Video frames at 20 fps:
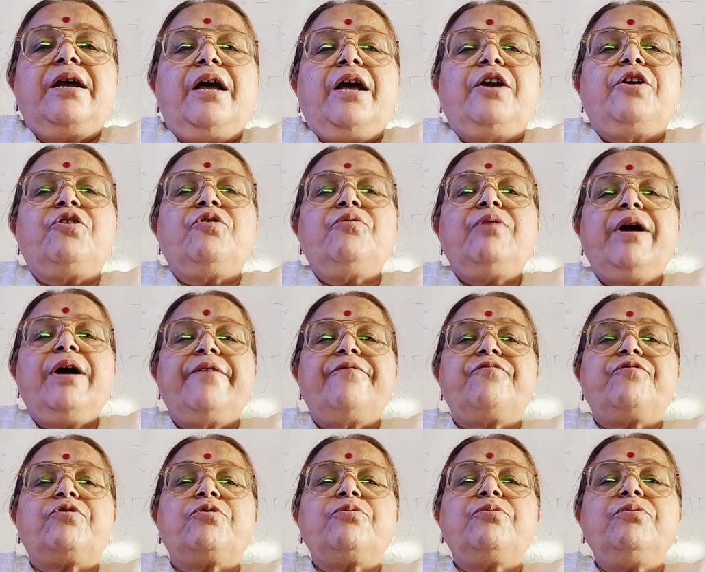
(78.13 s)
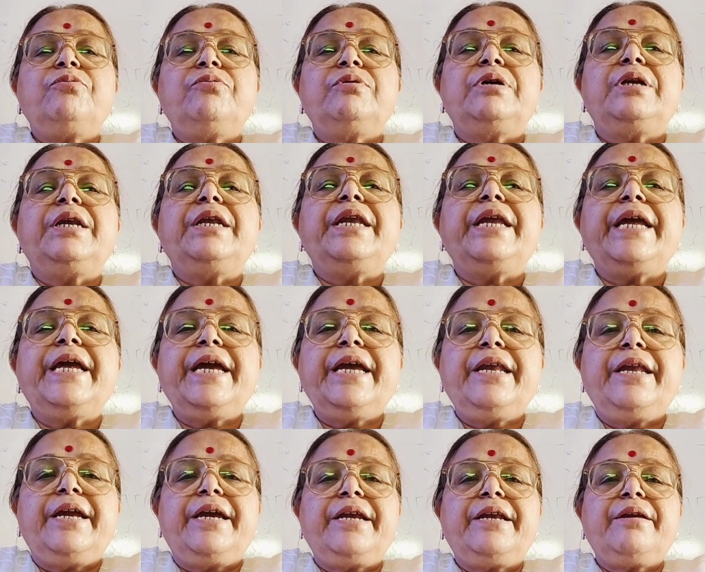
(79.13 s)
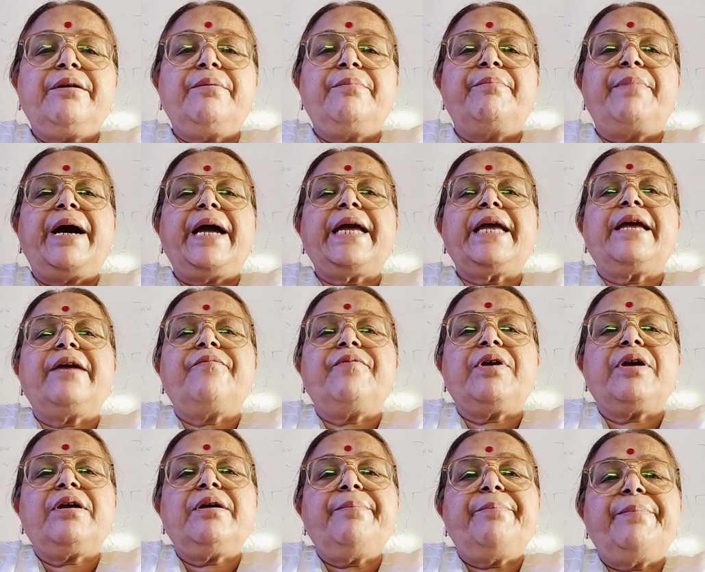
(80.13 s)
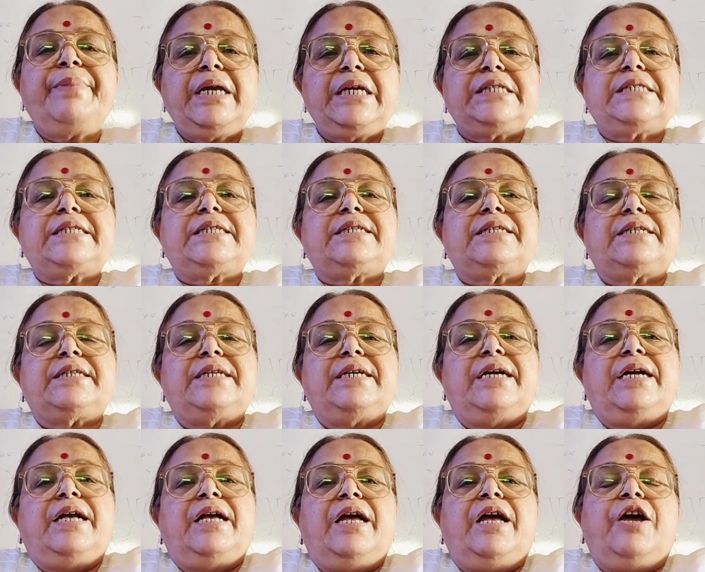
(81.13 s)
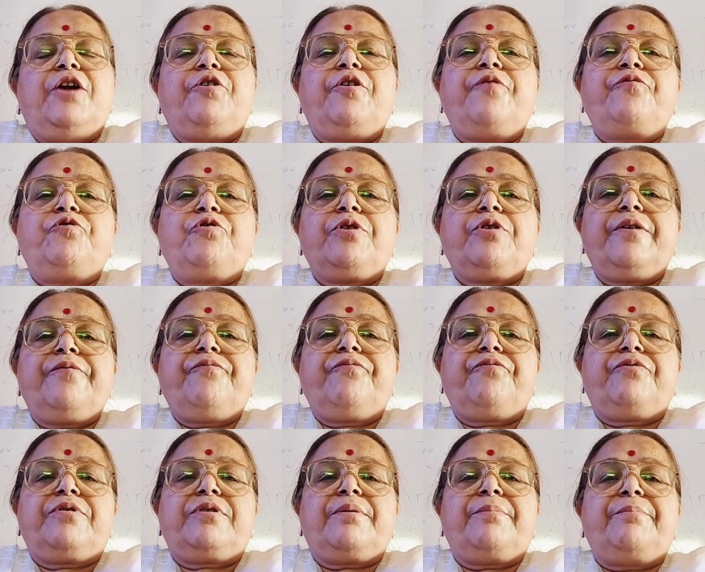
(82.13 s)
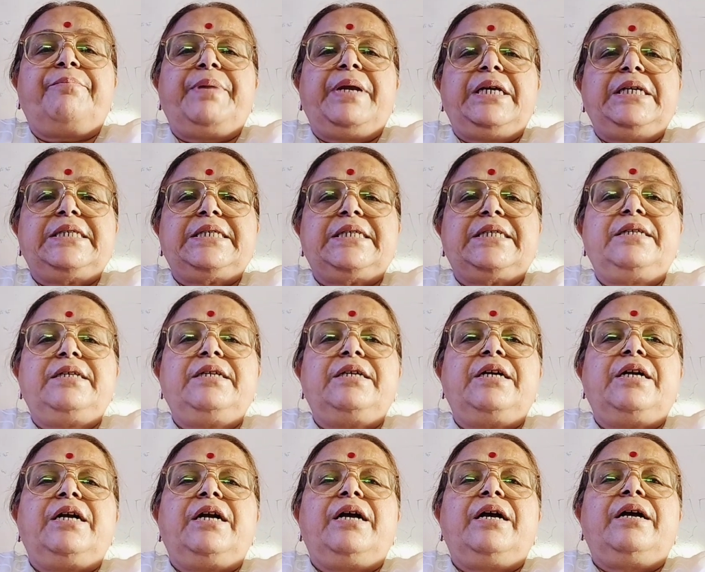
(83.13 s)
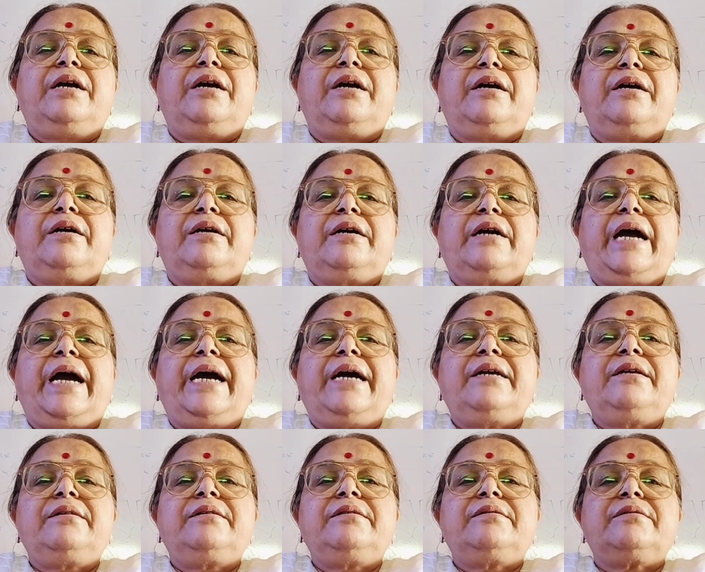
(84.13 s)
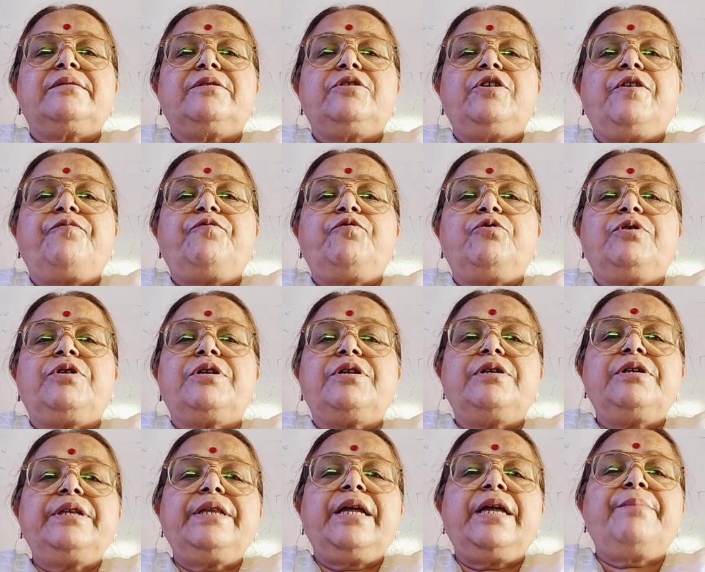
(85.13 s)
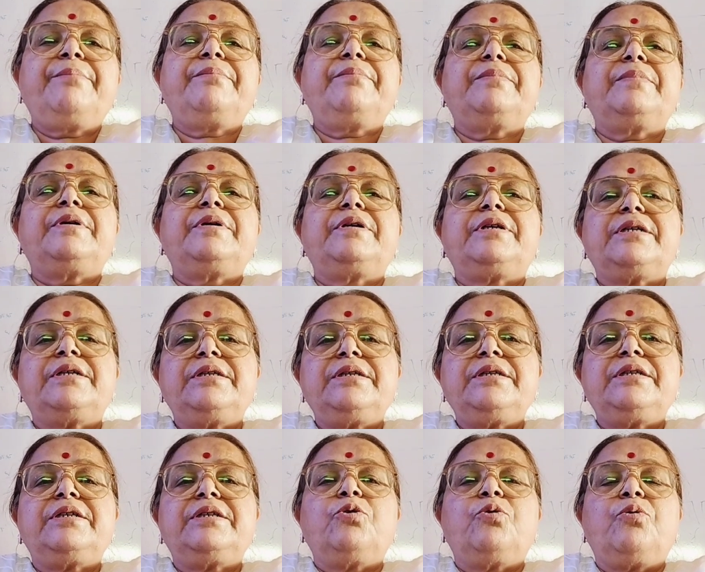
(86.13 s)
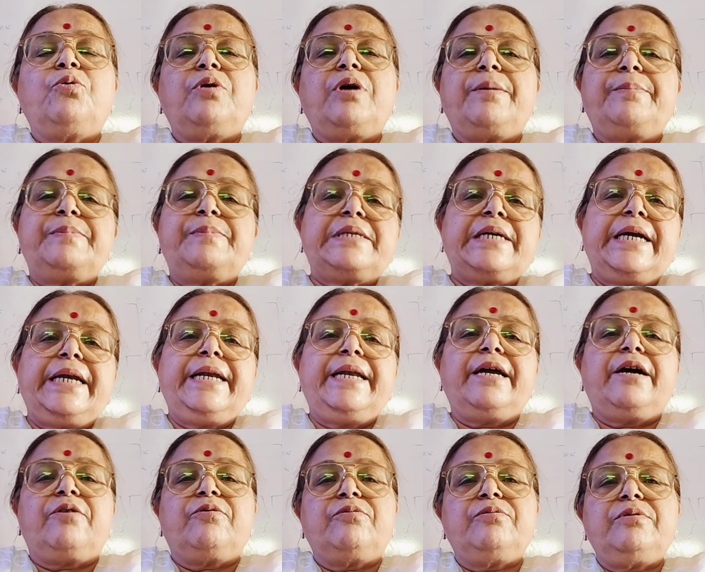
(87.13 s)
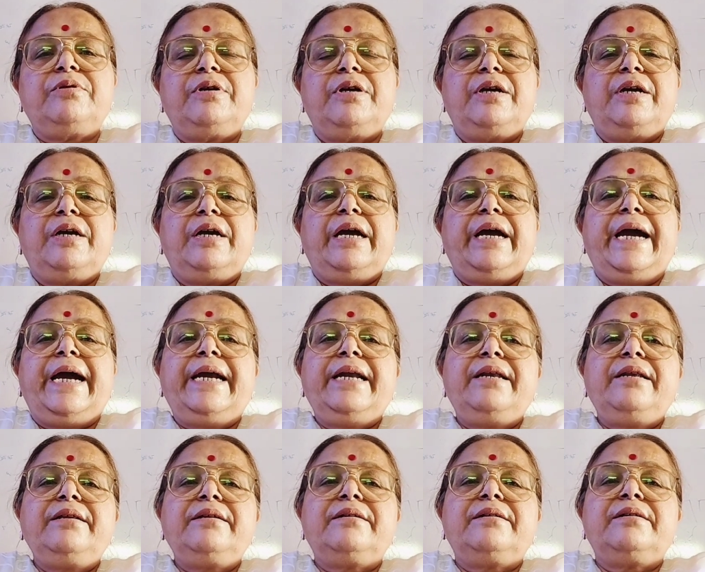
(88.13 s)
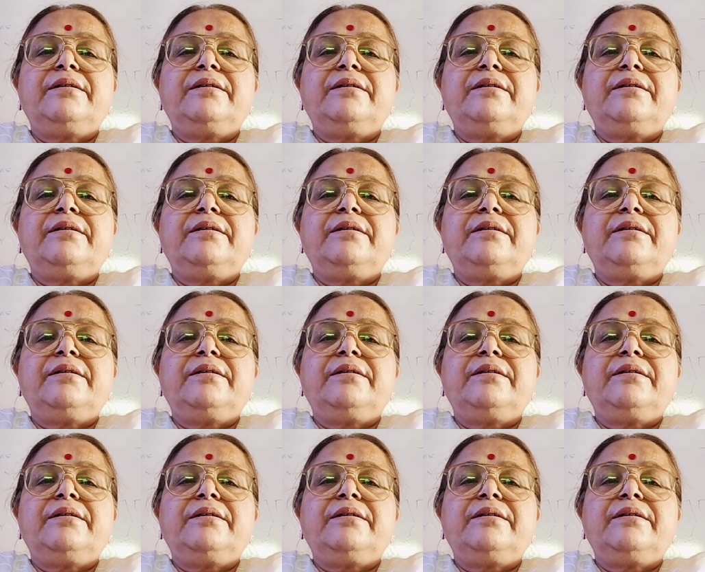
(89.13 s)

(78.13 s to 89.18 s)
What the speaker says: you have to knead it by giving pressure. You have to give some pressure and you have to turn the dough upside down and